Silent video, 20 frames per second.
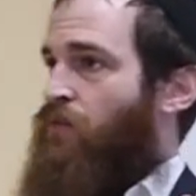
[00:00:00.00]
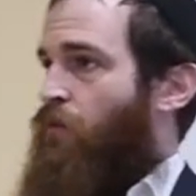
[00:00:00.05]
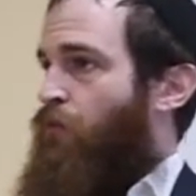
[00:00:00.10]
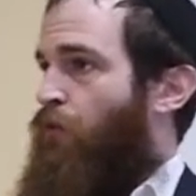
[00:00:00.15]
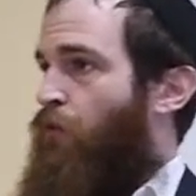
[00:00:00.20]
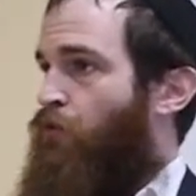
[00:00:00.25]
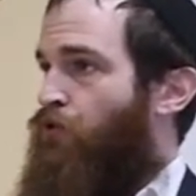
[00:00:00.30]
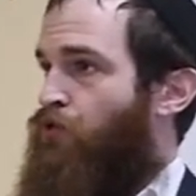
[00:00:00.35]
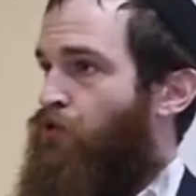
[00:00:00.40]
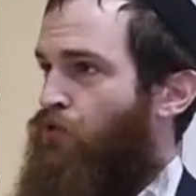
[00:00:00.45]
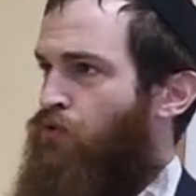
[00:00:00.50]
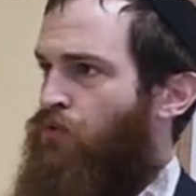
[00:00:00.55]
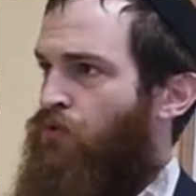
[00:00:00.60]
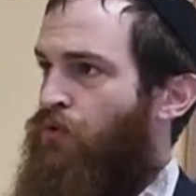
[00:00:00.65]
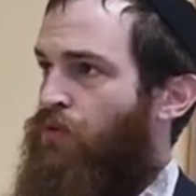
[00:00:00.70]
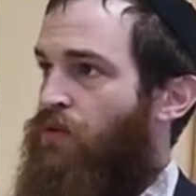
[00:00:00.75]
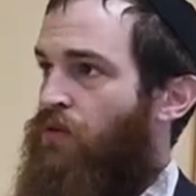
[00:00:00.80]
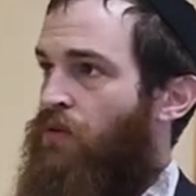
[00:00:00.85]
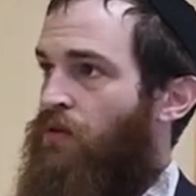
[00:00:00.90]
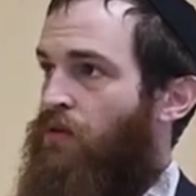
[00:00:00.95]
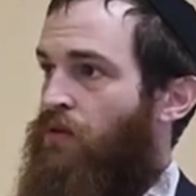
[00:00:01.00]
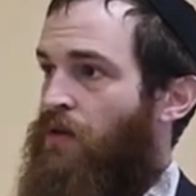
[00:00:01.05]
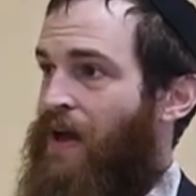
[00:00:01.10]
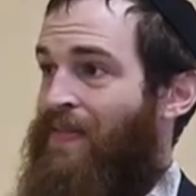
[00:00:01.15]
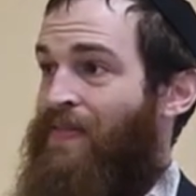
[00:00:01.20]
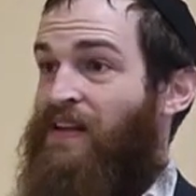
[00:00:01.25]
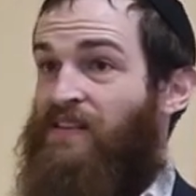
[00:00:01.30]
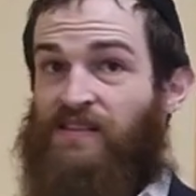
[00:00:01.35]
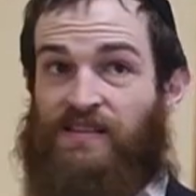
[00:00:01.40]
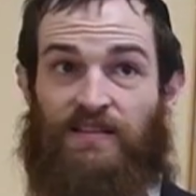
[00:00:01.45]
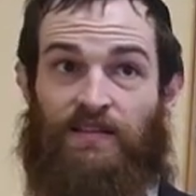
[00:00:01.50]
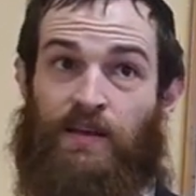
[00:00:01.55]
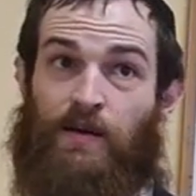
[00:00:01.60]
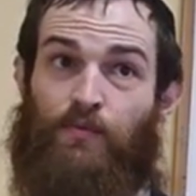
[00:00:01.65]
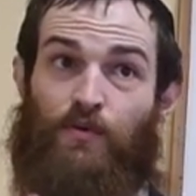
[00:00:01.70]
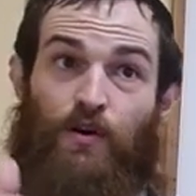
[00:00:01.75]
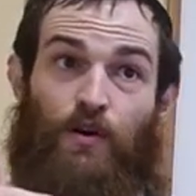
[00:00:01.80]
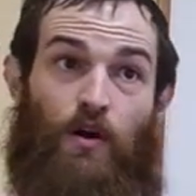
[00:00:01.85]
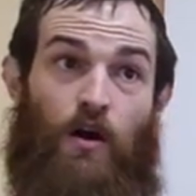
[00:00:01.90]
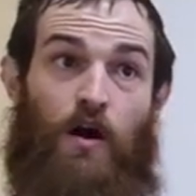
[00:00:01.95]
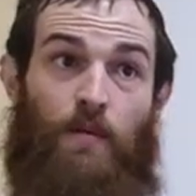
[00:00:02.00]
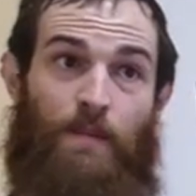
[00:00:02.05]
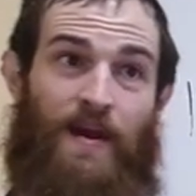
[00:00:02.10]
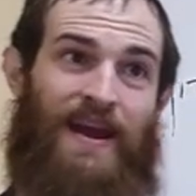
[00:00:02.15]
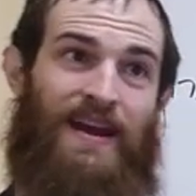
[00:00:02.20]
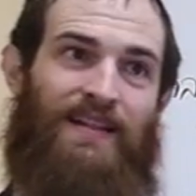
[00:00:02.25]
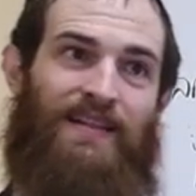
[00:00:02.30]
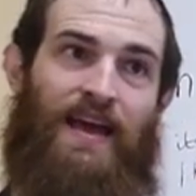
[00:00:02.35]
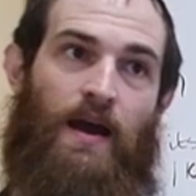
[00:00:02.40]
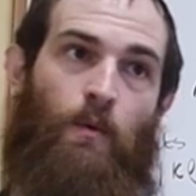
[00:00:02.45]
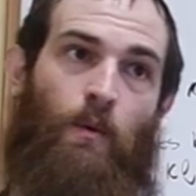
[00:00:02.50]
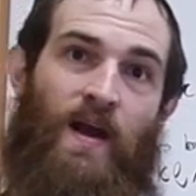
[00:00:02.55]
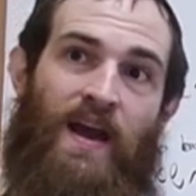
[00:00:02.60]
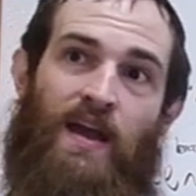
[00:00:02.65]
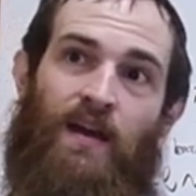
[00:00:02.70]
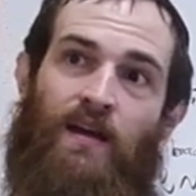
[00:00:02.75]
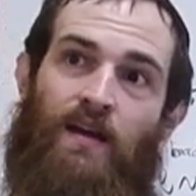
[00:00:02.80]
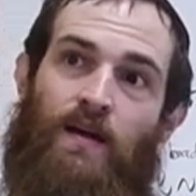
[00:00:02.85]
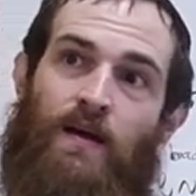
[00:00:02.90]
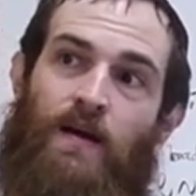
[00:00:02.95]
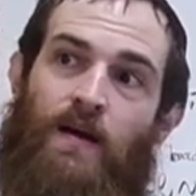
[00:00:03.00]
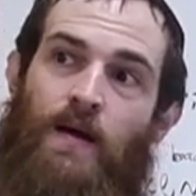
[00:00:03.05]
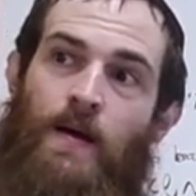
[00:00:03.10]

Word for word: of the full truth, and that's deliberate and God made it that way,